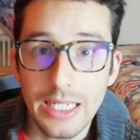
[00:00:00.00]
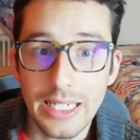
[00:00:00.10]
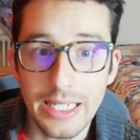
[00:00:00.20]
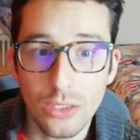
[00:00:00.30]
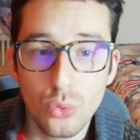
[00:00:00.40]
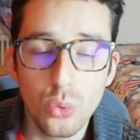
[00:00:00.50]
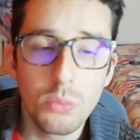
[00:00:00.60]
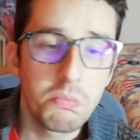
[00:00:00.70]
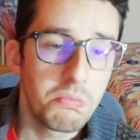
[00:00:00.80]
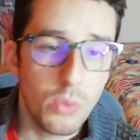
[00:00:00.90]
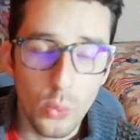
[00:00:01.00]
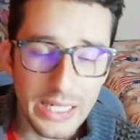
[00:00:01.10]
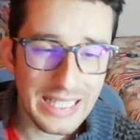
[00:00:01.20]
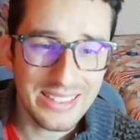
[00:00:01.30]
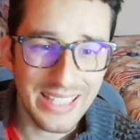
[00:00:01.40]
to, we
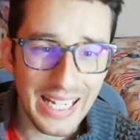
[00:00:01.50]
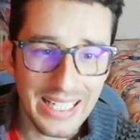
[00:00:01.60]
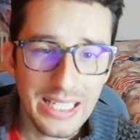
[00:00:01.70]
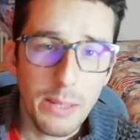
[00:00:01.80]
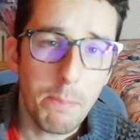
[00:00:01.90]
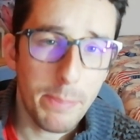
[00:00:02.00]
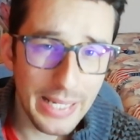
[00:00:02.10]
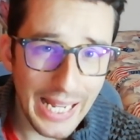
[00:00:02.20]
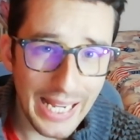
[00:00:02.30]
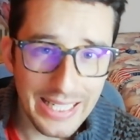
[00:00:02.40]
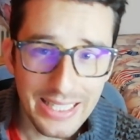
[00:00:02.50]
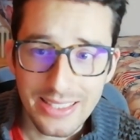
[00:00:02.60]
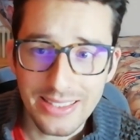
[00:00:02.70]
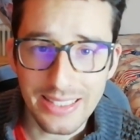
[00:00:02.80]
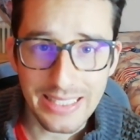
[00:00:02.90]
can say, play
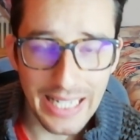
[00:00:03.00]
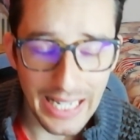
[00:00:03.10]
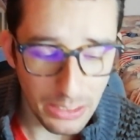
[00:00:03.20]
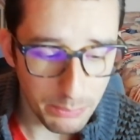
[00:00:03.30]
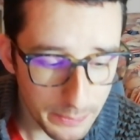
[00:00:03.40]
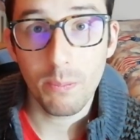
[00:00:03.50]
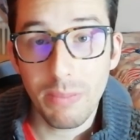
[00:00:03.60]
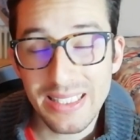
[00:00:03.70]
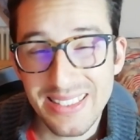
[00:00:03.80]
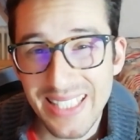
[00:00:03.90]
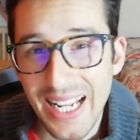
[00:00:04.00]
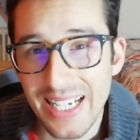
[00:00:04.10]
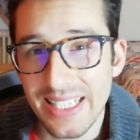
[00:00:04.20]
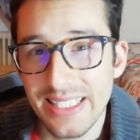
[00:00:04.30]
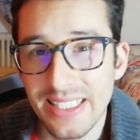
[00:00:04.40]
the game. But
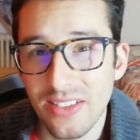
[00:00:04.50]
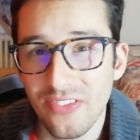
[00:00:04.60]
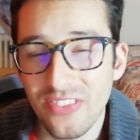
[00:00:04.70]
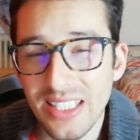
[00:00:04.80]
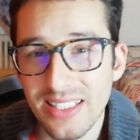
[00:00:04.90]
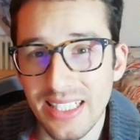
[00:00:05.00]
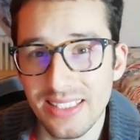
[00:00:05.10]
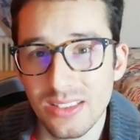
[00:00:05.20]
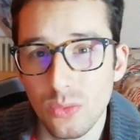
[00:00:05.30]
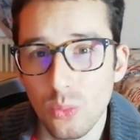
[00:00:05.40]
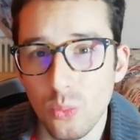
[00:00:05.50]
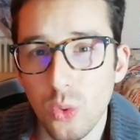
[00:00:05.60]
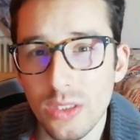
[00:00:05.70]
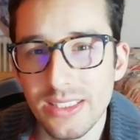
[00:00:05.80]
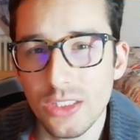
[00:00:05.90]
then the fitness
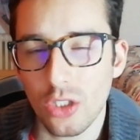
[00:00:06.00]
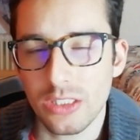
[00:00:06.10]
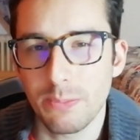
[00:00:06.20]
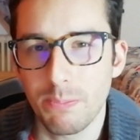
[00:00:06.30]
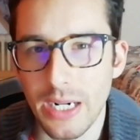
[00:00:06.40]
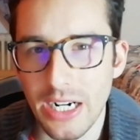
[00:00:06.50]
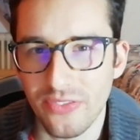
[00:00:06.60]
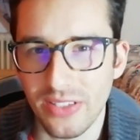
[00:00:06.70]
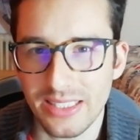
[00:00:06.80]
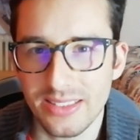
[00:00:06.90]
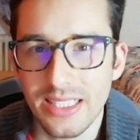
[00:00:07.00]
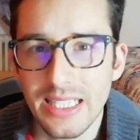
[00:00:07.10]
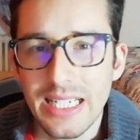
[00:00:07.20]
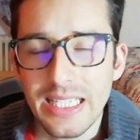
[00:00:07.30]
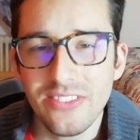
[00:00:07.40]
was not perfect.
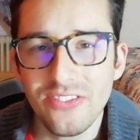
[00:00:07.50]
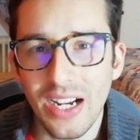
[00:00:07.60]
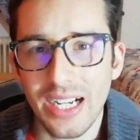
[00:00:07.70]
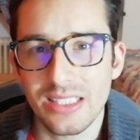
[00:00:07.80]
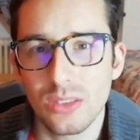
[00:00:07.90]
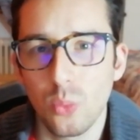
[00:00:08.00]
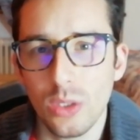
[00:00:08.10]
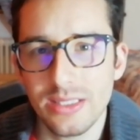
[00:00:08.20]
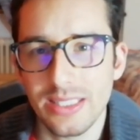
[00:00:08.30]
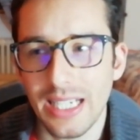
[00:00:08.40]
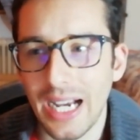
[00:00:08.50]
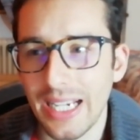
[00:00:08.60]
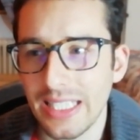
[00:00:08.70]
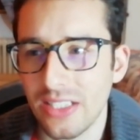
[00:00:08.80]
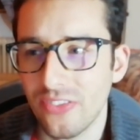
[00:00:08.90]
In fact, what
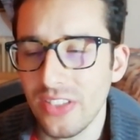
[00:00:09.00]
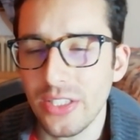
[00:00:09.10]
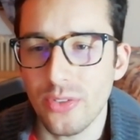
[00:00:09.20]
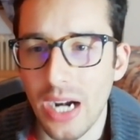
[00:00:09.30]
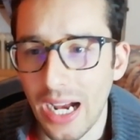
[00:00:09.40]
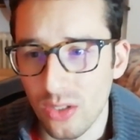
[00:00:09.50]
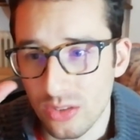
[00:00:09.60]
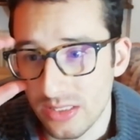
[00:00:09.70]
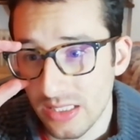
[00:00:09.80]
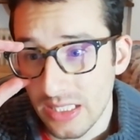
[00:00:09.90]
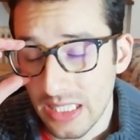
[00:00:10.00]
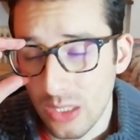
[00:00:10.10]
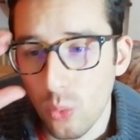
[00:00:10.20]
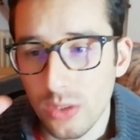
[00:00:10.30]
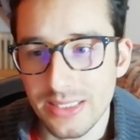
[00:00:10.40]
I figured out
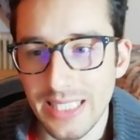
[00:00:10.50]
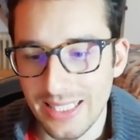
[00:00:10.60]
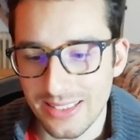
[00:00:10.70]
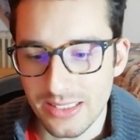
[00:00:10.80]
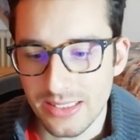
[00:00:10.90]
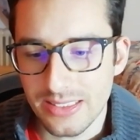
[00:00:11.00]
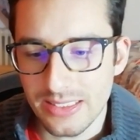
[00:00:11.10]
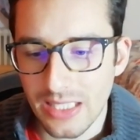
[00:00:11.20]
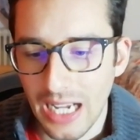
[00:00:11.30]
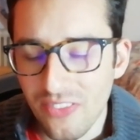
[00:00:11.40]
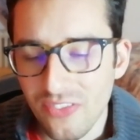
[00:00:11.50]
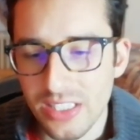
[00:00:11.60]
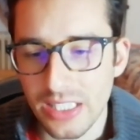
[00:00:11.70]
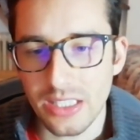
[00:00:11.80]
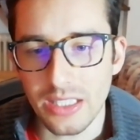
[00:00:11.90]
was that
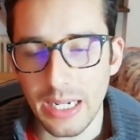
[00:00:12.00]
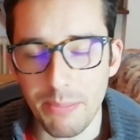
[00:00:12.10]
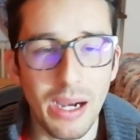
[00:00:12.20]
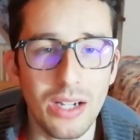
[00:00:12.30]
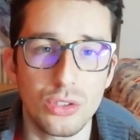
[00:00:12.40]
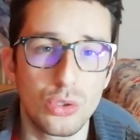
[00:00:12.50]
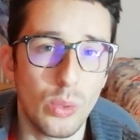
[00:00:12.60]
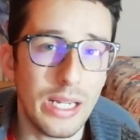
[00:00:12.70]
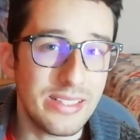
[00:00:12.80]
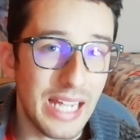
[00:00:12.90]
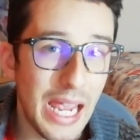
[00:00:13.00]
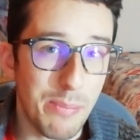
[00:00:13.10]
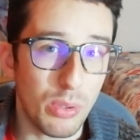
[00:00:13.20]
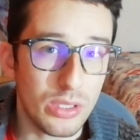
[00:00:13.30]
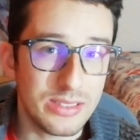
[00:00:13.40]
after about 20
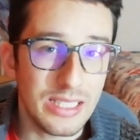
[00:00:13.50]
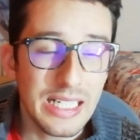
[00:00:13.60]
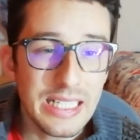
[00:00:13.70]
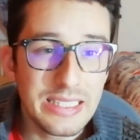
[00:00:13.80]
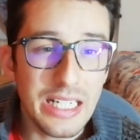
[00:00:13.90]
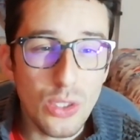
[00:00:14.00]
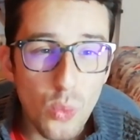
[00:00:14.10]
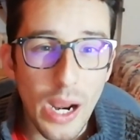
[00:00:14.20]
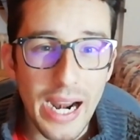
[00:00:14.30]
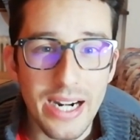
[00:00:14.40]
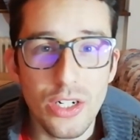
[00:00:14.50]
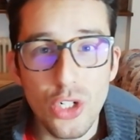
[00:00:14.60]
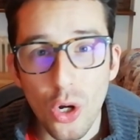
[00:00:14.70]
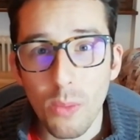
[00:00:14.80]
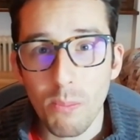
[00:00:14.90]
epochs there were
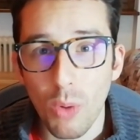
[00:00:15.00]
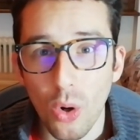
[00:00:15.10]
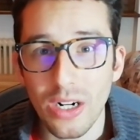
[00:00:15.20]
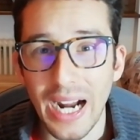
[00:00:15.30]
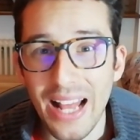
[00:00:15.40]
no more